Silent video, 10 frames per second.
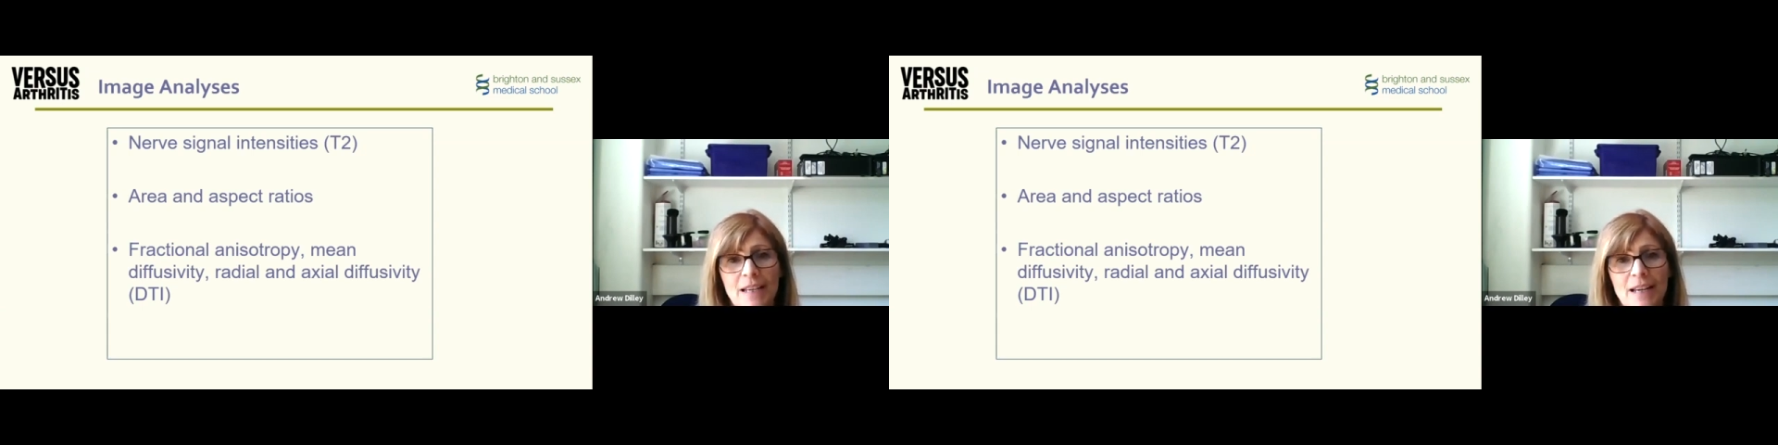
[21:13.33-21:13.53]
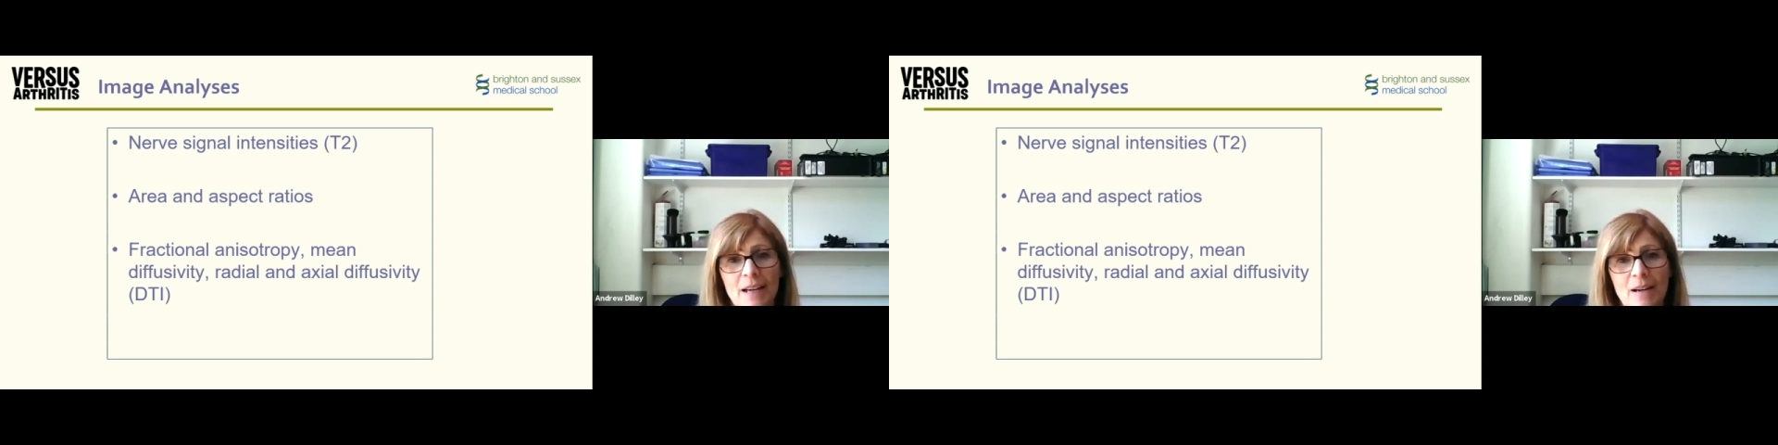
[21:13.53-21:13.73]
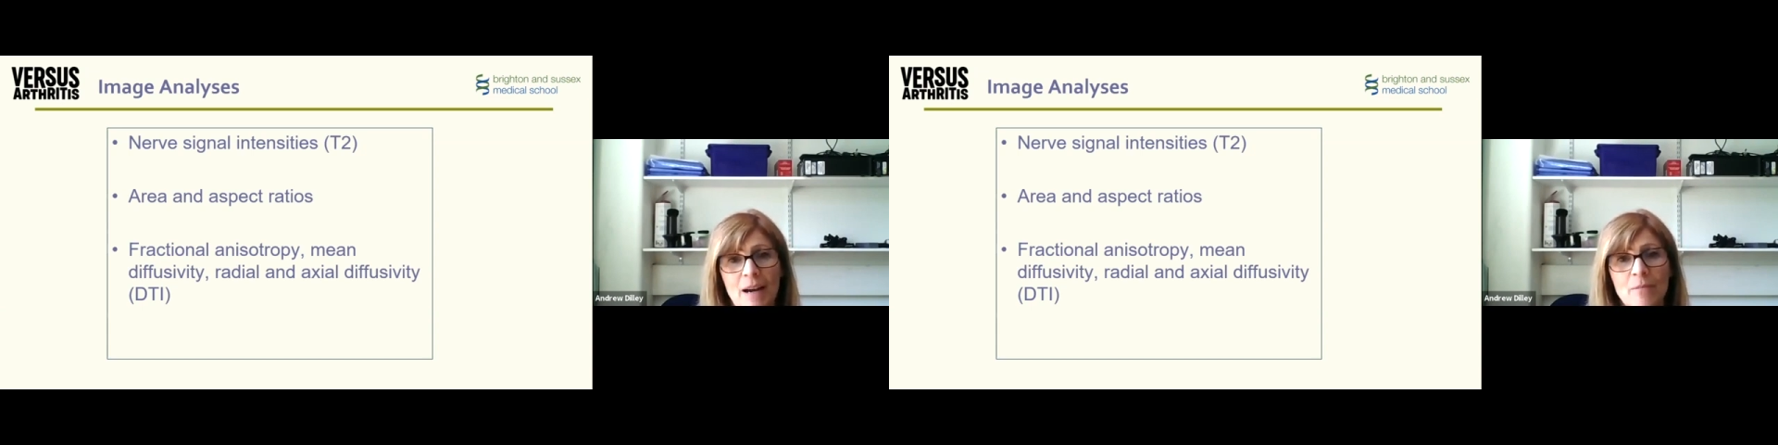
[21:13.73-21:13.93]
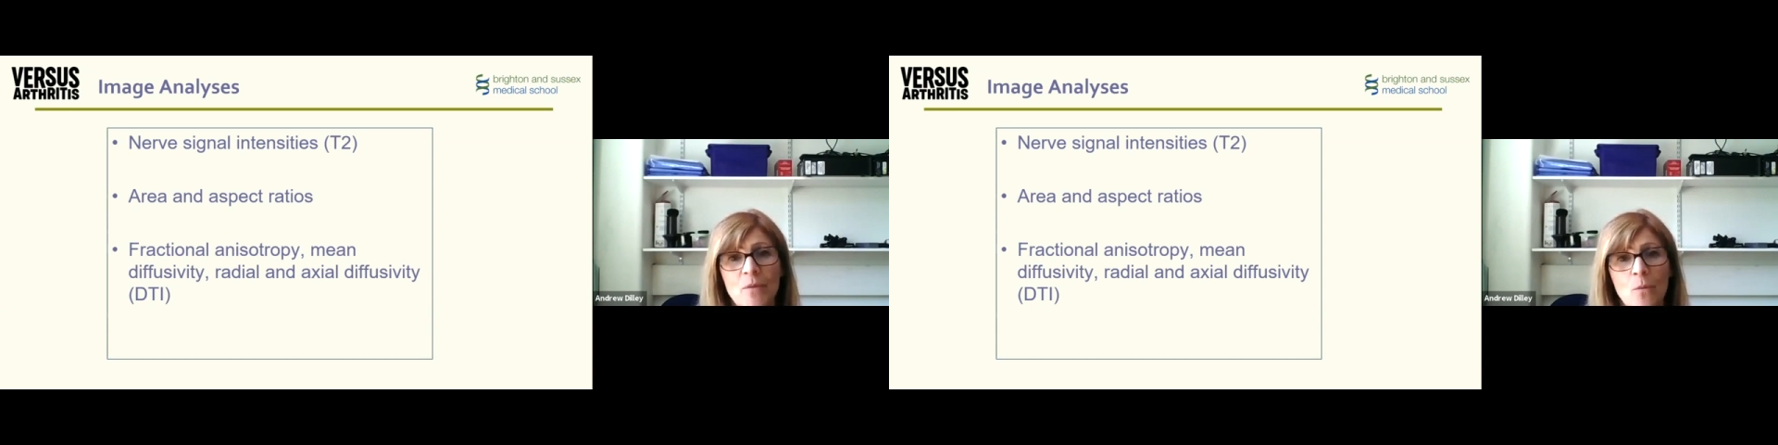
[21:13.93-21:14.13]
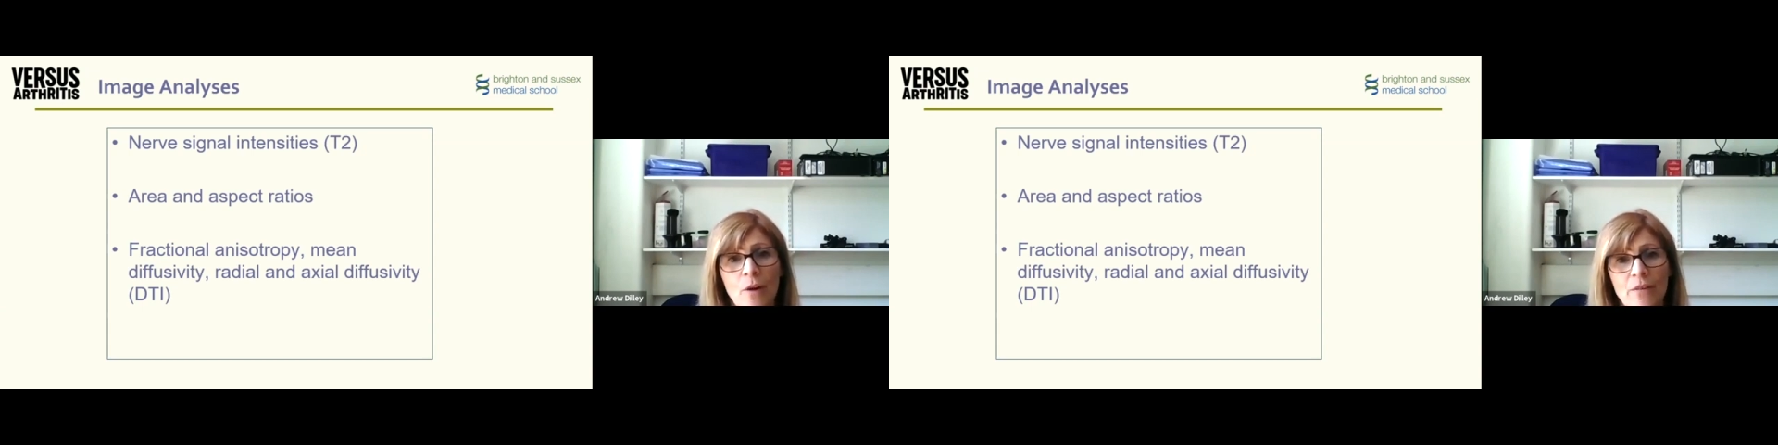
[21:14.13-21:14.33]
I'm
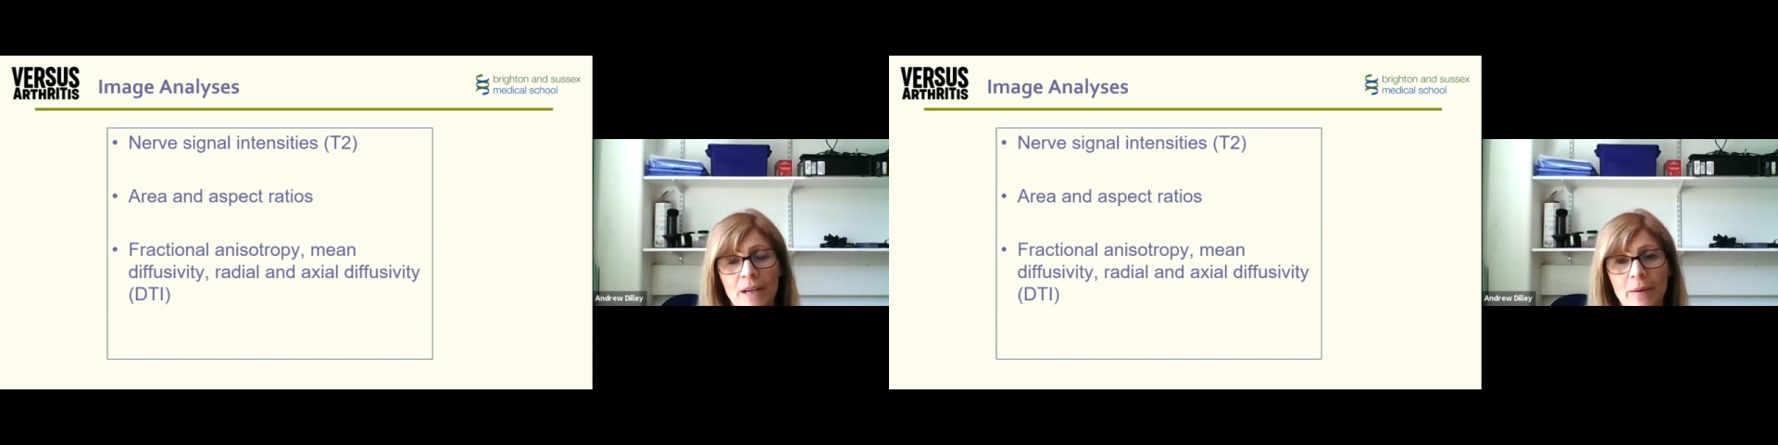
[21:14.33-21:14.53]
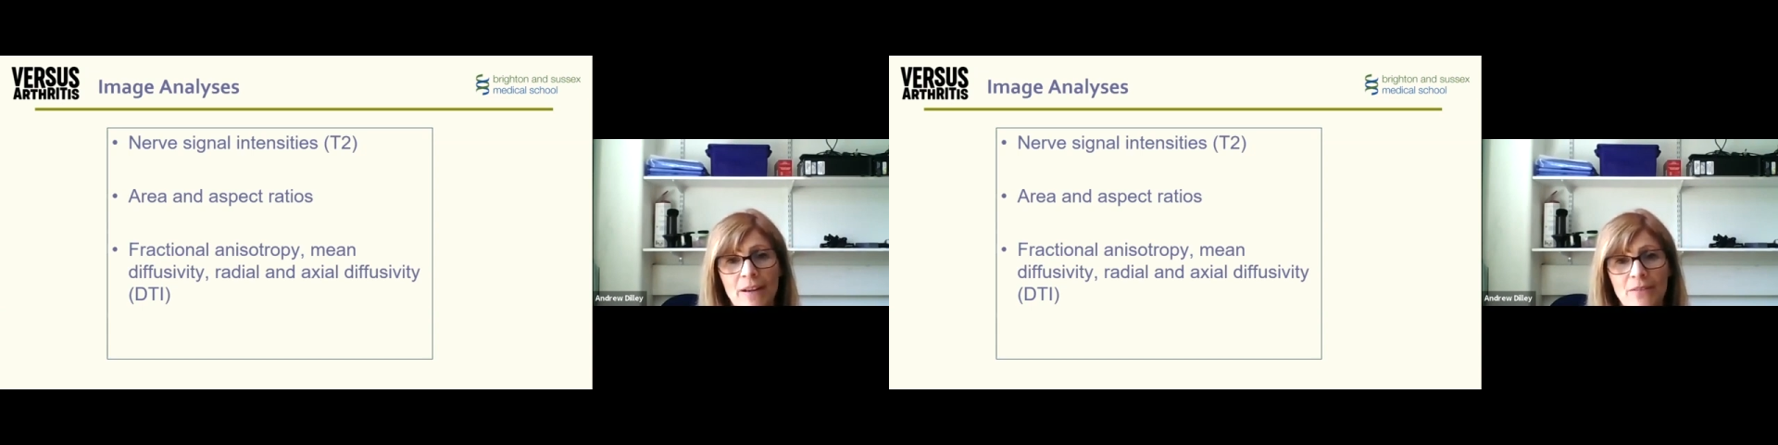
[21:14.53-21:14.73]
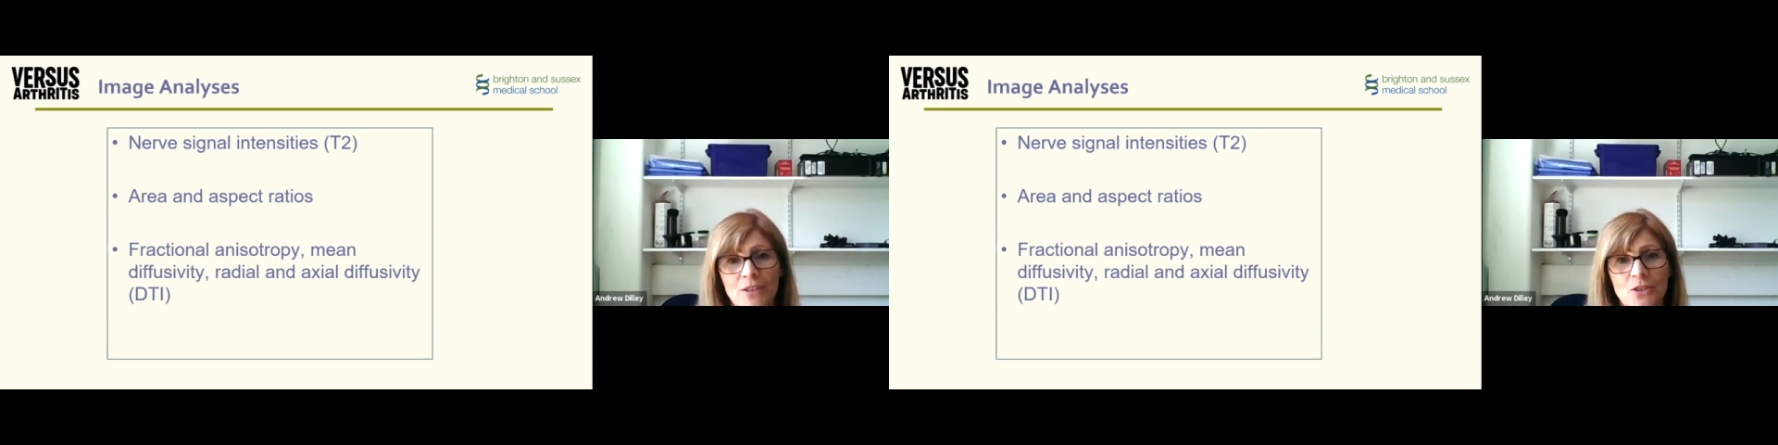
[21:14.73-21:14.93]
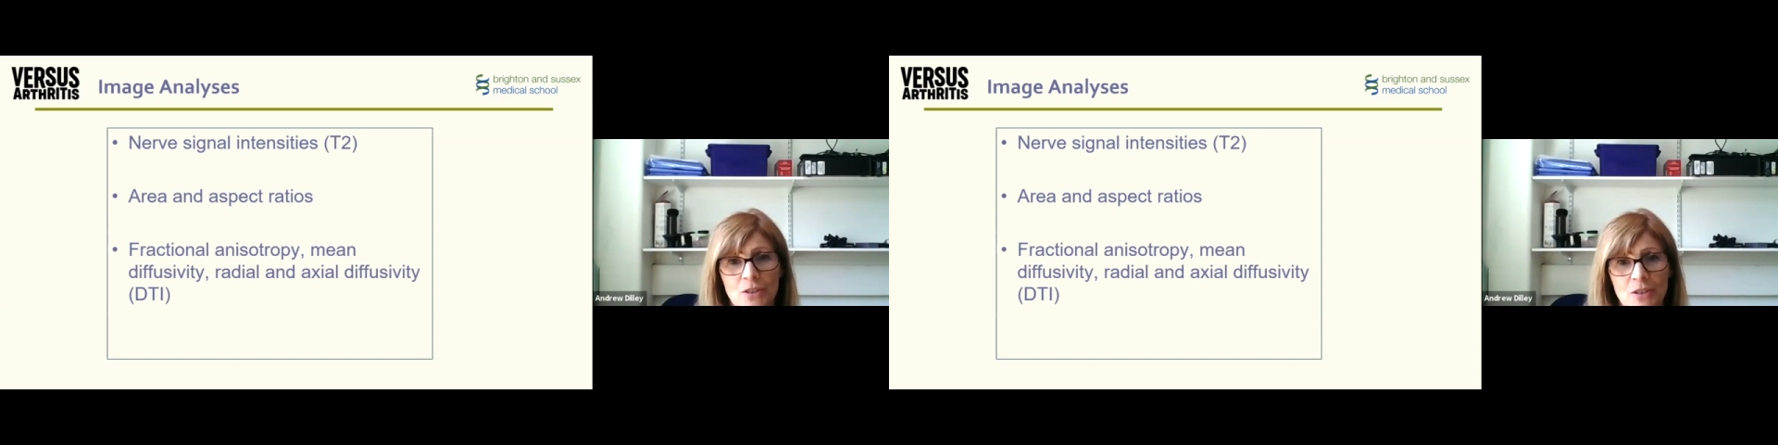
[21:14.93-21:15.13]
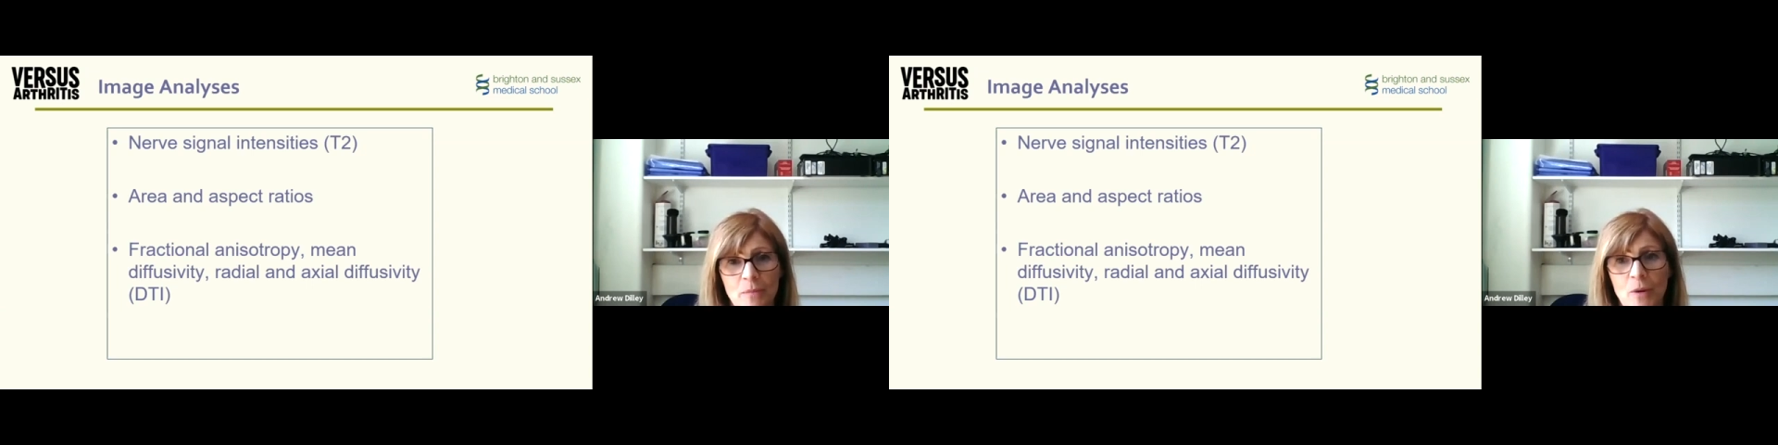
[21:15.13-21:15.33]
not worrying about this
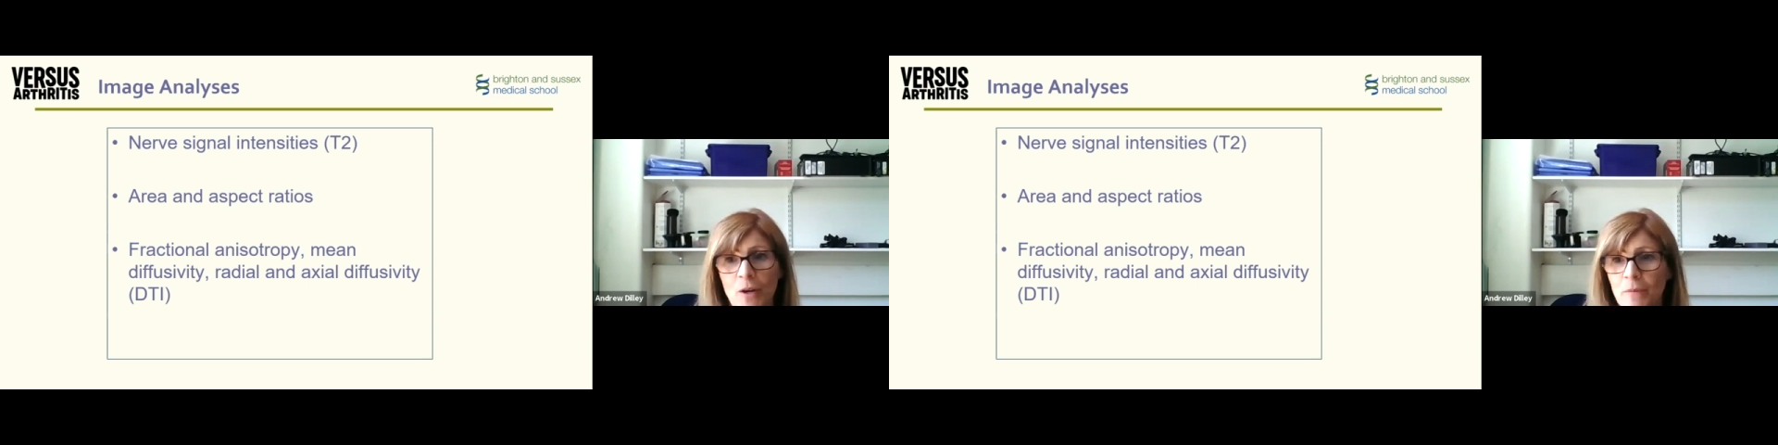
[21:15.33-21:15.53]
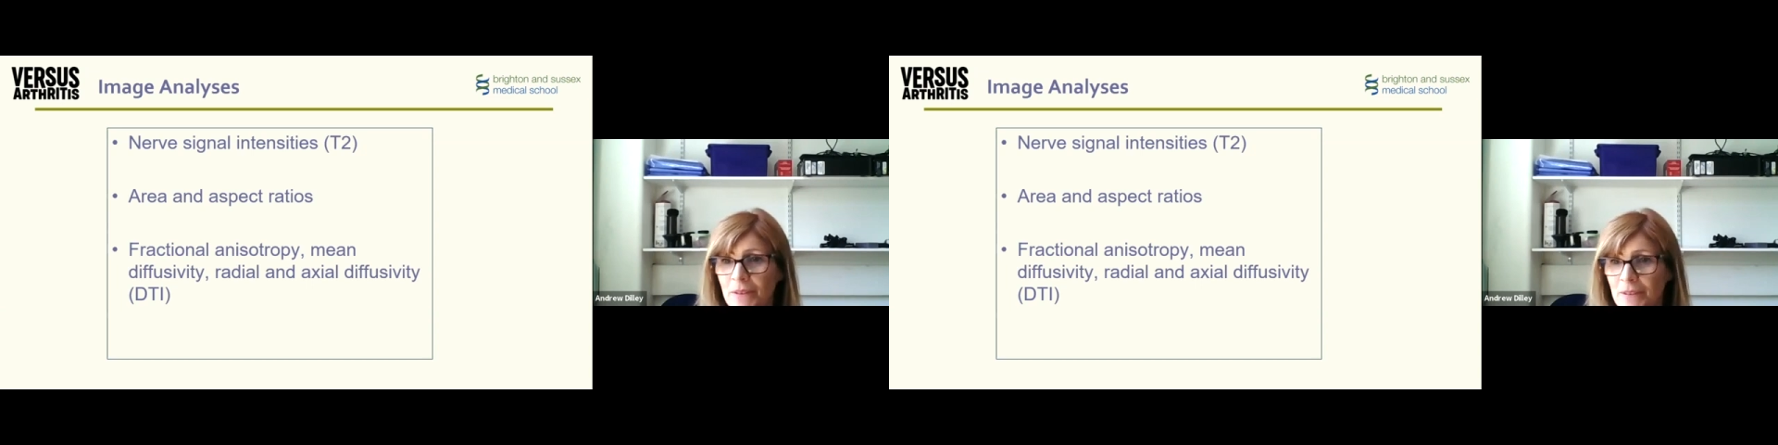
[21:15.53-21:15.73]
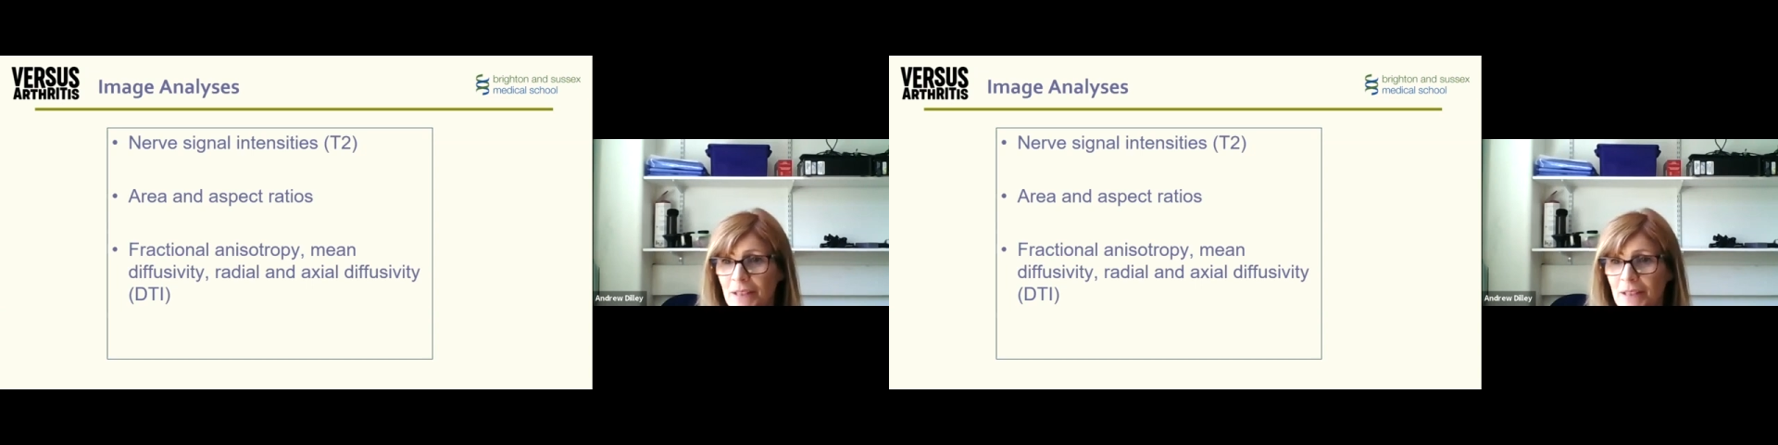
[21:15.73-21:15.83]
just at the moment.